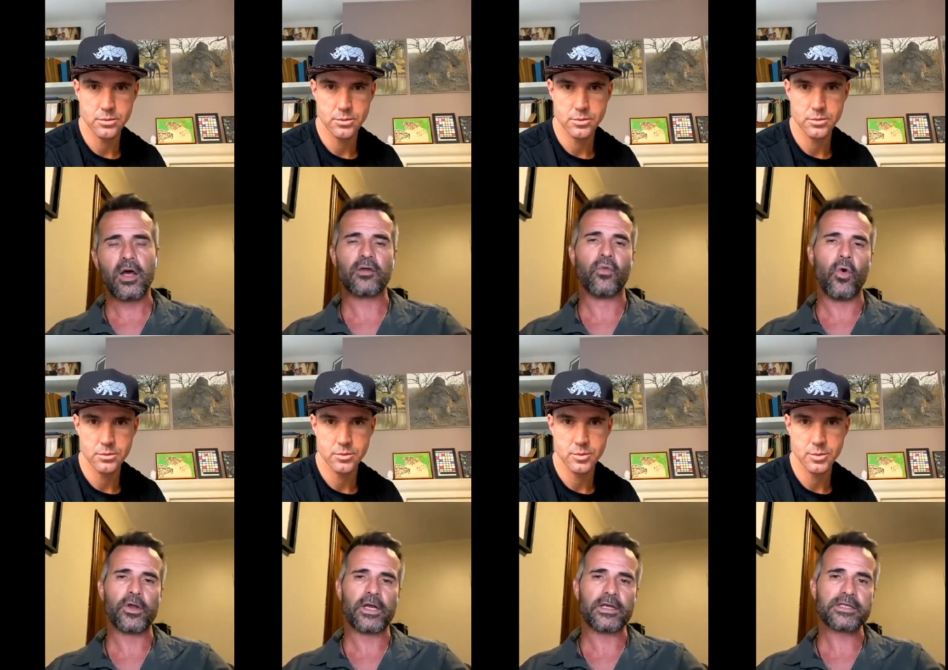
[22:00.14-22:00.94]
Speaker 1: of
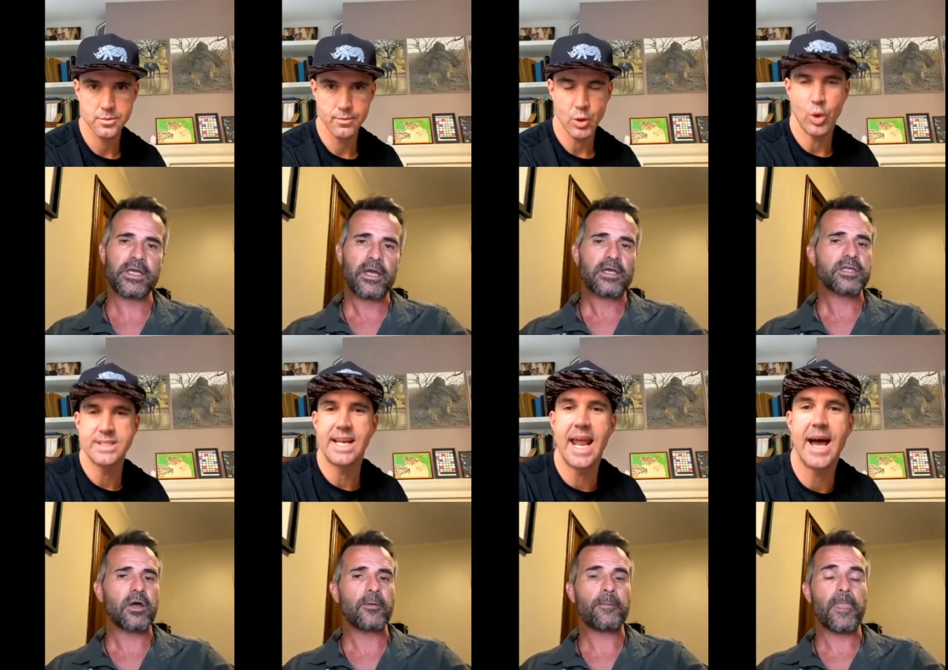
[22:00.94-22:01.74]
warnings. What's
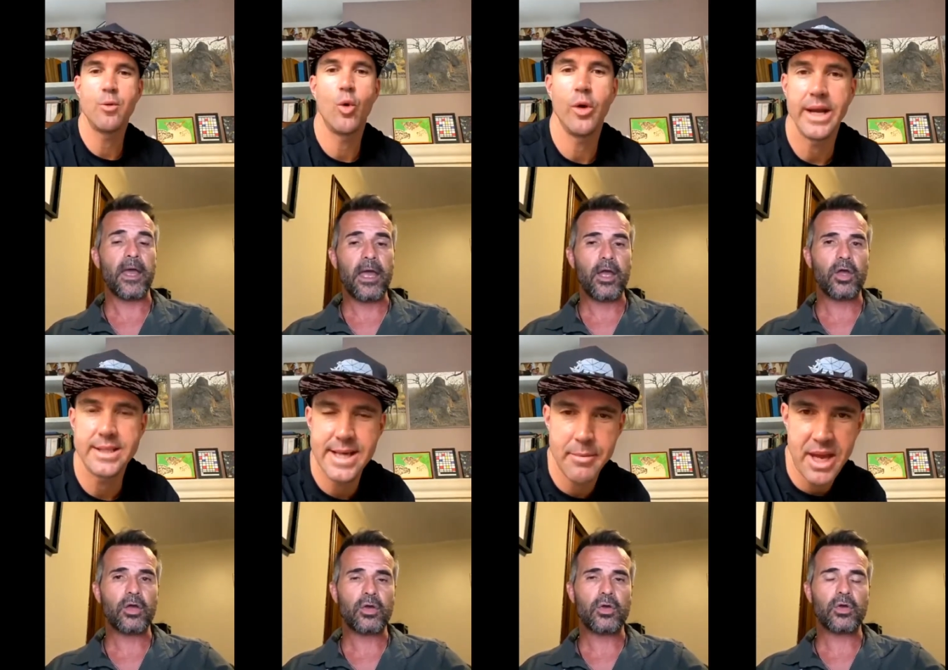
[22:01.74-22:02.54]
so, a
Speaker 2: lion warning?
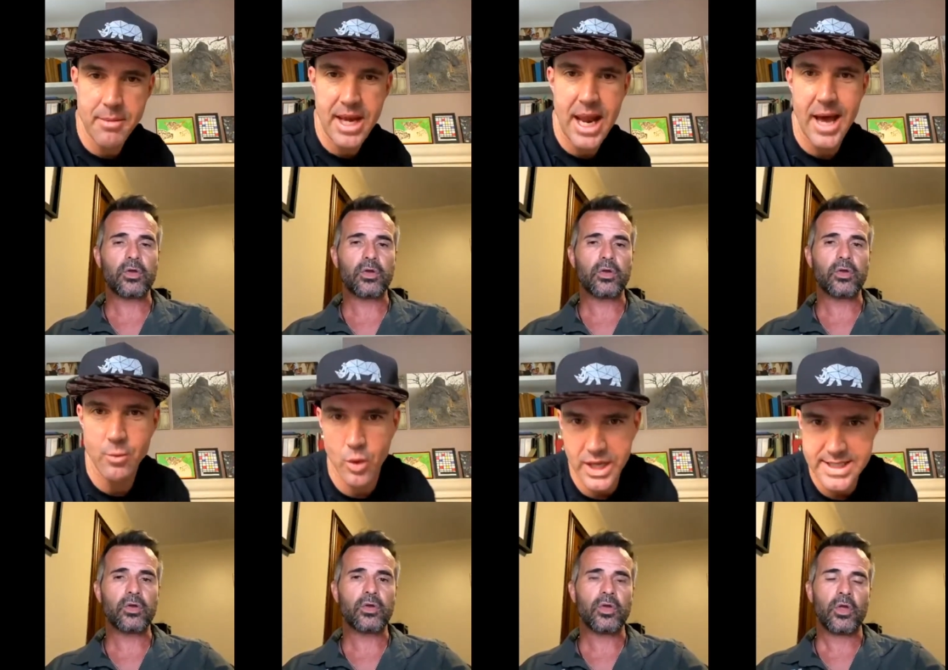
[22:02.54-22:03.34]
Tell, give me a lion
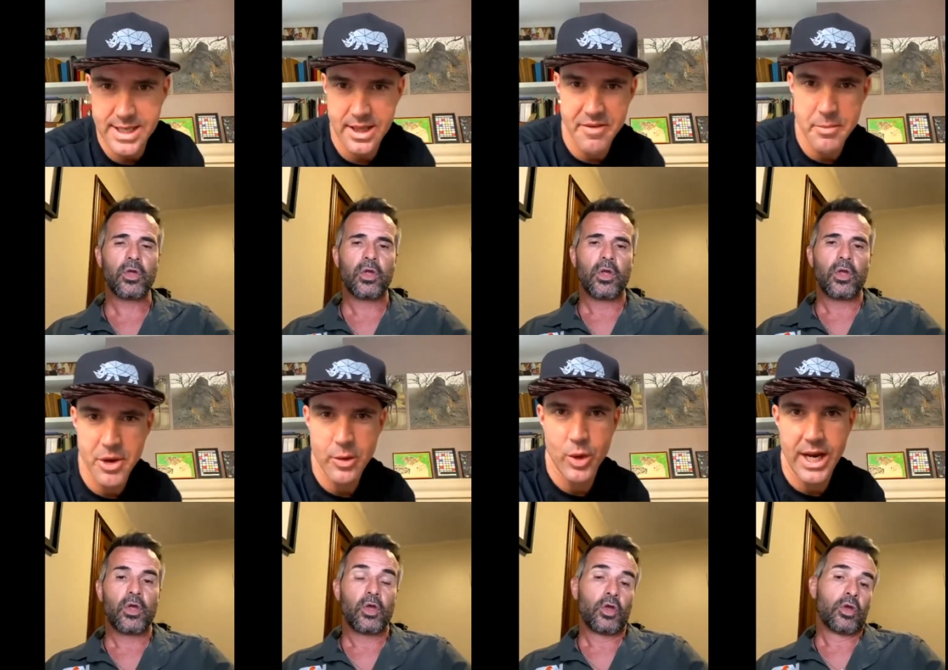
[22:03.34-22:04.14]
warning. Tell everybody
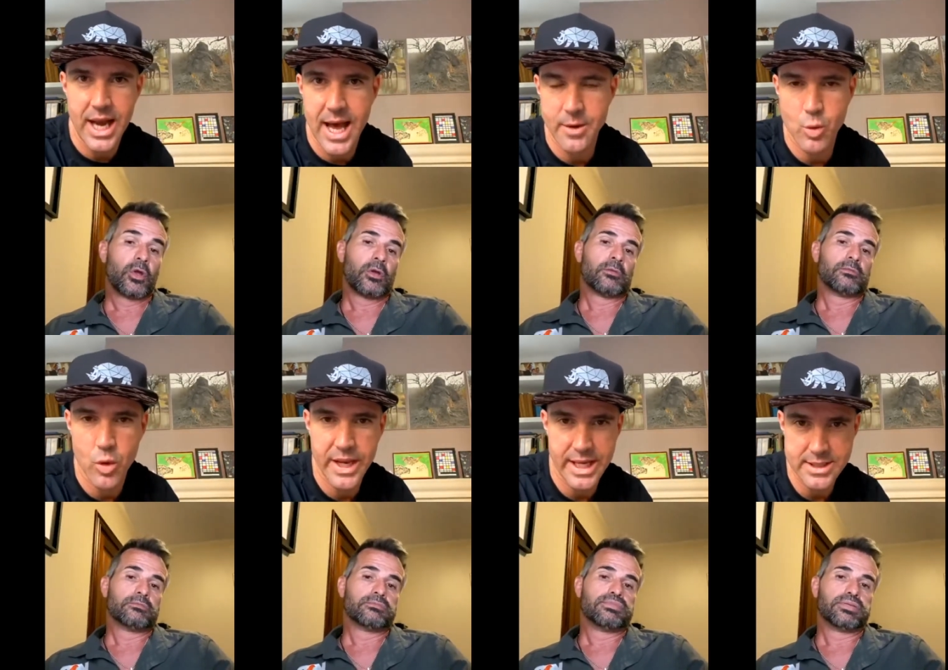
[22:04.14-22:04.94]
what a lion
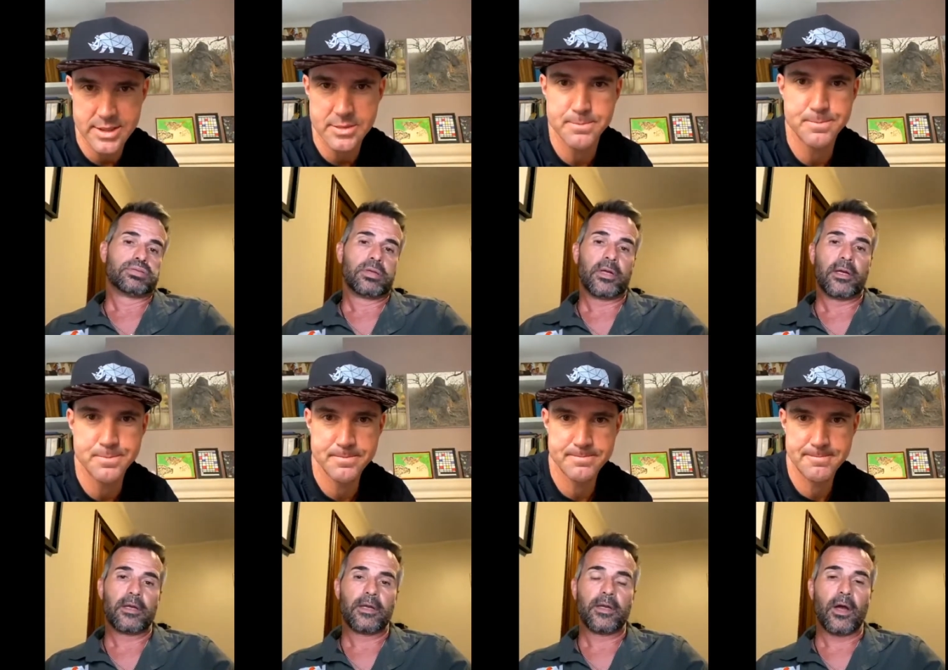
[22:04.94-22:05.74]
warning is.
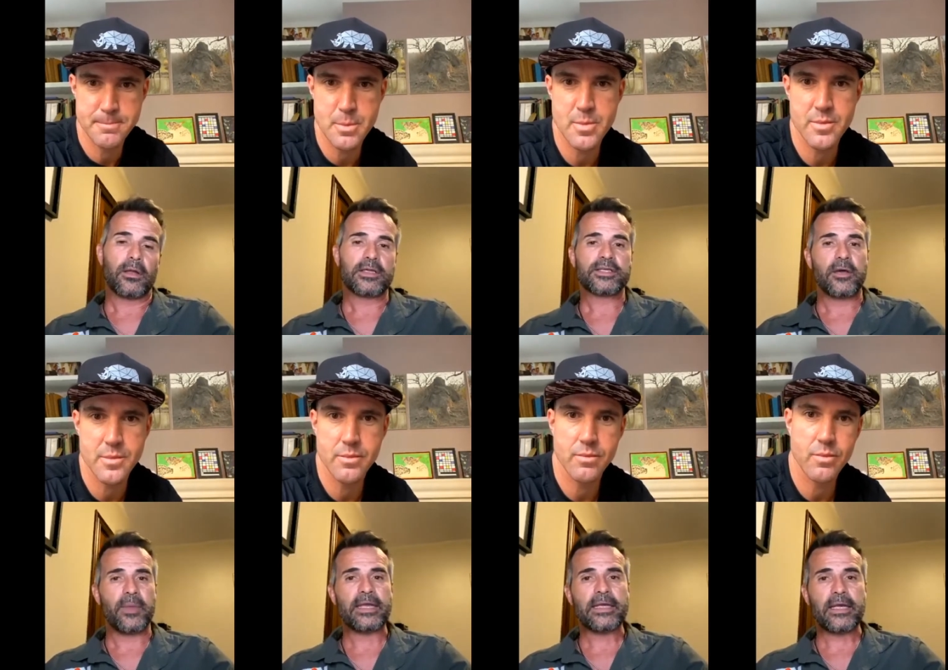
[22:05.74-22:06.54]
Speaker 1: Oh, there's so
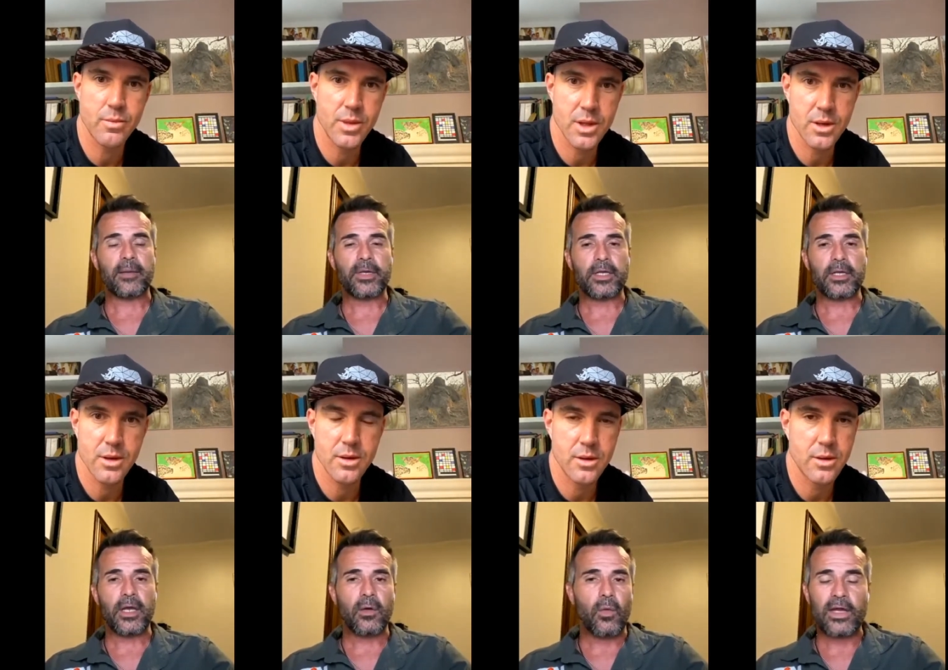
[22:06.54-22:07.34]
many. I mean,
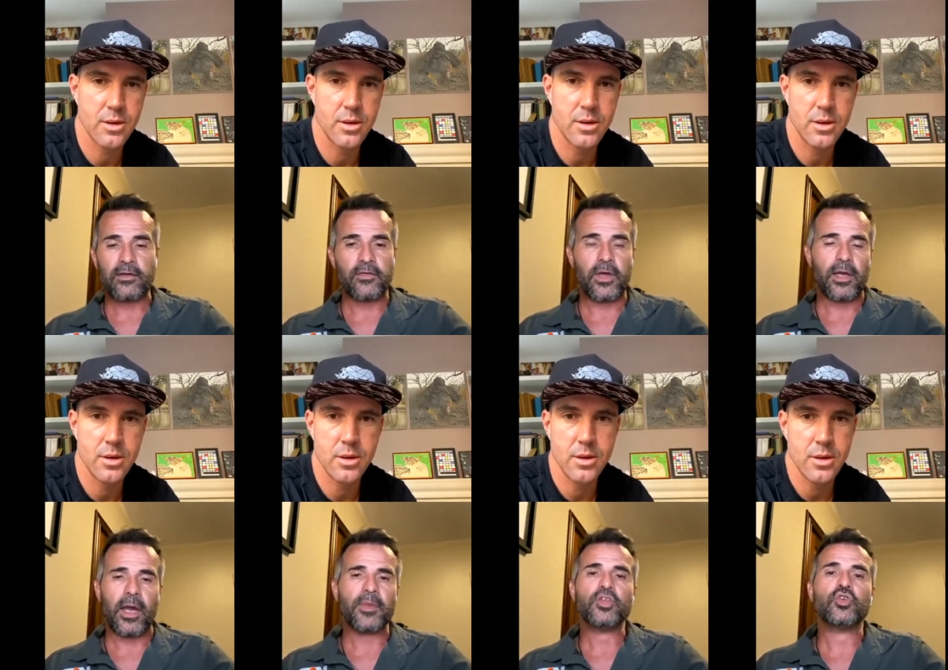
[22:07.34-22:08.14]
one of, I
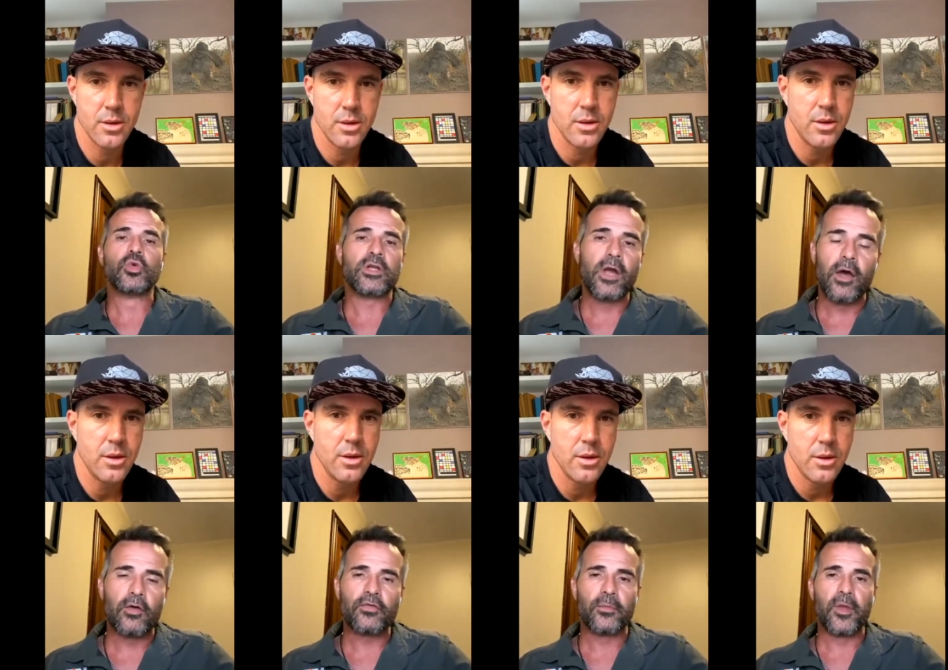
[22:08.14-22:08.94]
mean, you would know
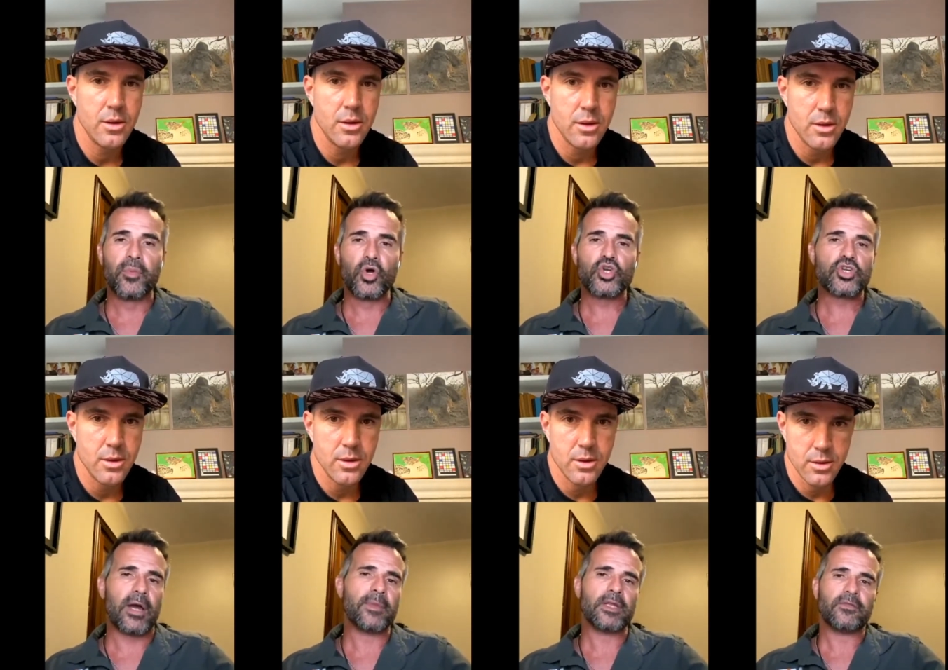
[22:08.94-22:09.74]
from the bush. I
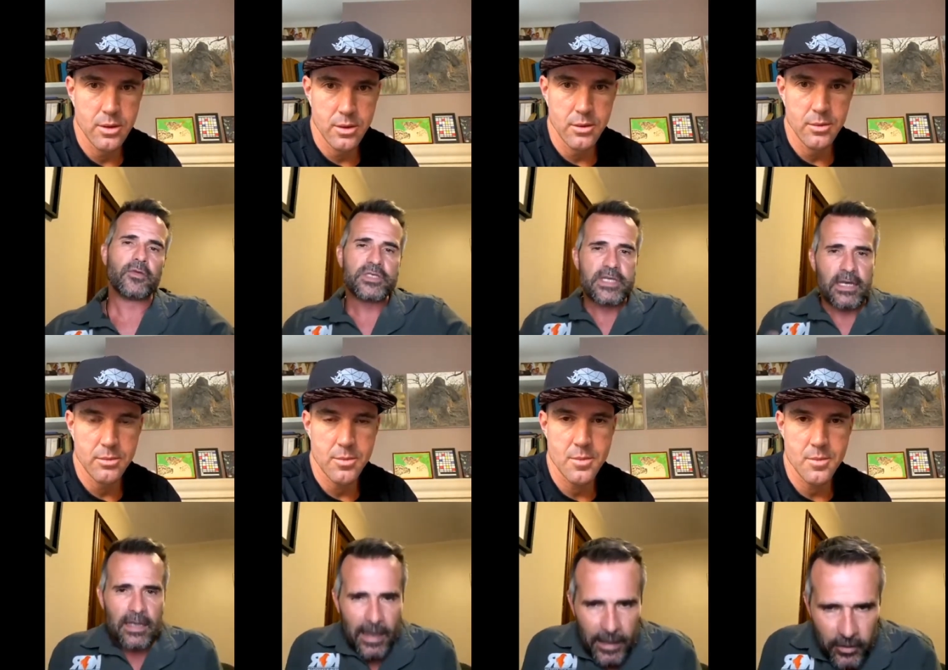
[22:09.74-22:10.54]
mean, if you see a
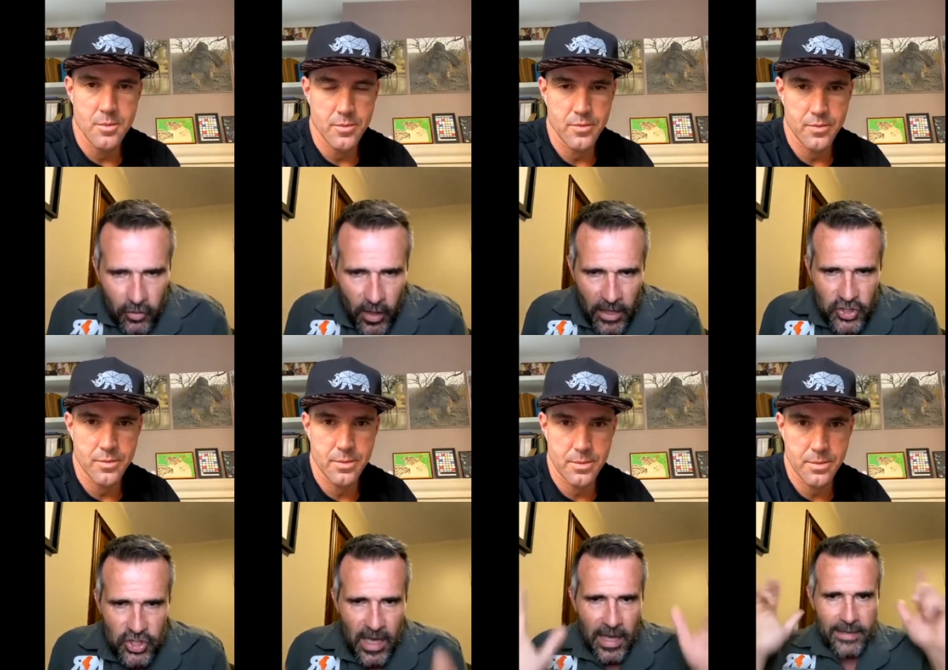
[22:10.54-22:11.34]
lion crouched down,